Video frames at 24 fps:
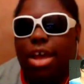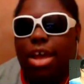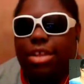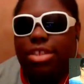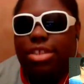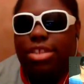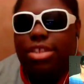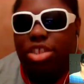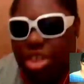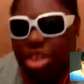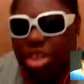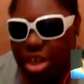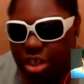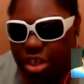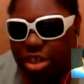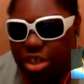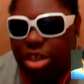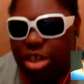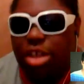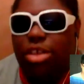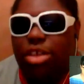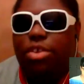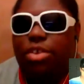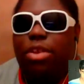
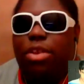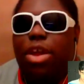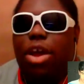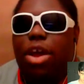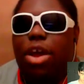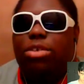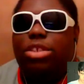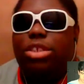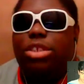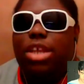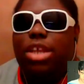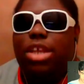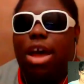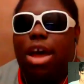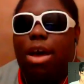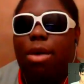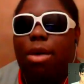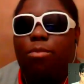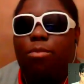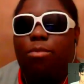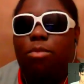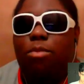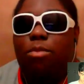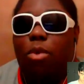decision.
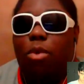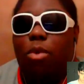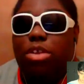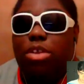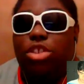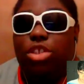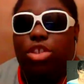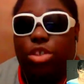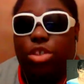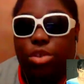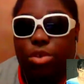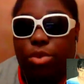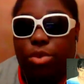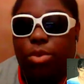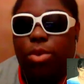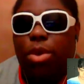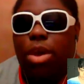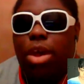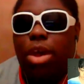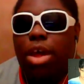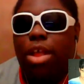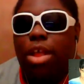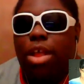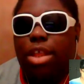Some want to
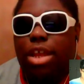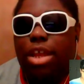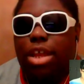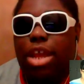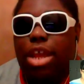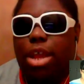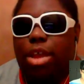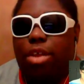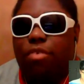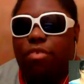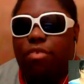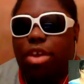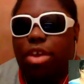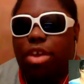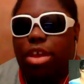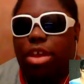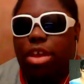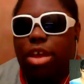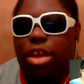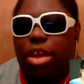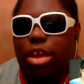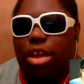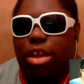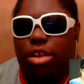leave, a
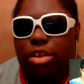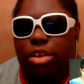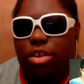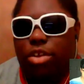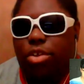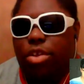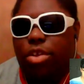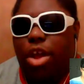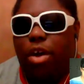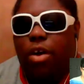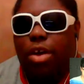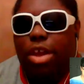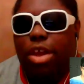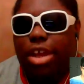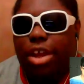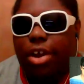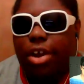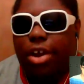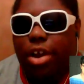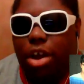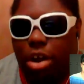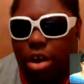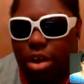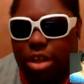
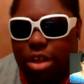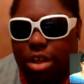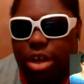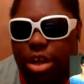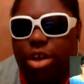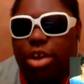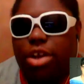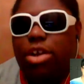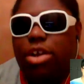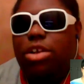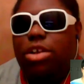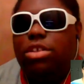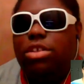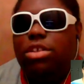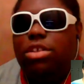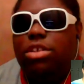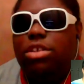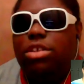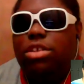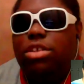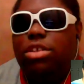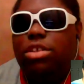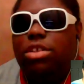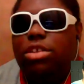year earlier
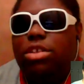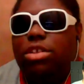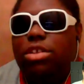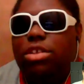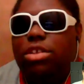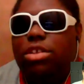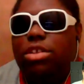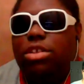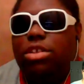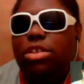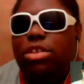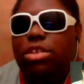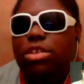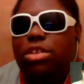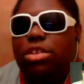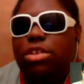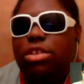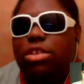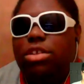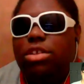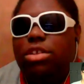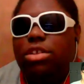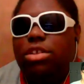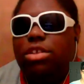
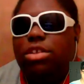to,